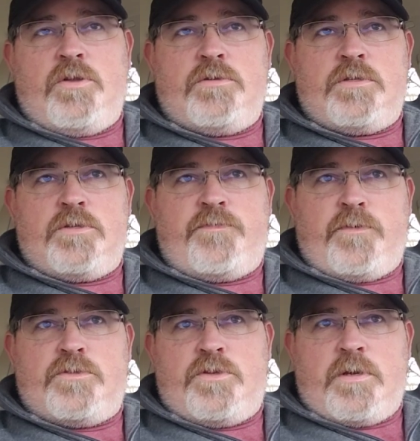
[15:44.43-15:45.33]
Those are the
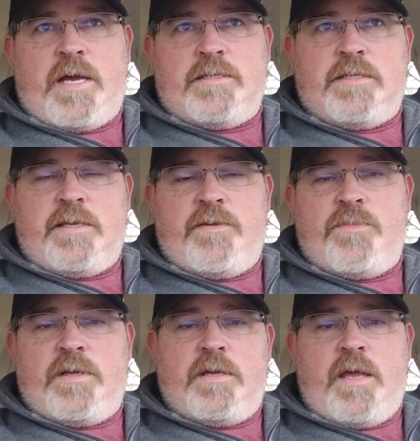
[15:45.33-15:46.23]
first 2 guys that give
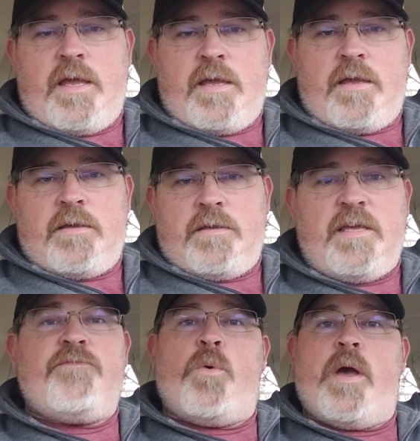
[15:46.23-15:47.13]
me a
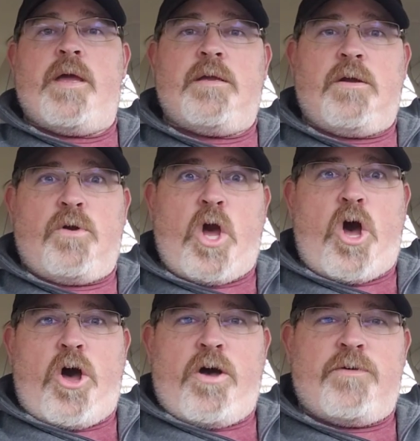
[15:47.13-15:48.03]
giveaway, or
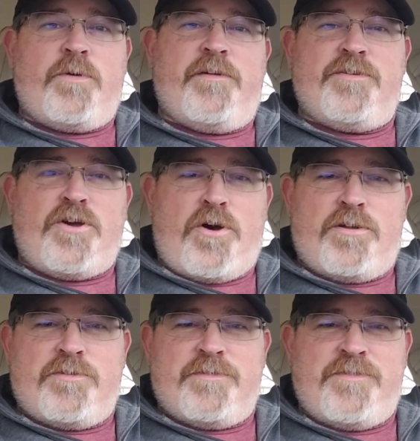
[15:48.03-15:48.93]
GAW, whatever you call it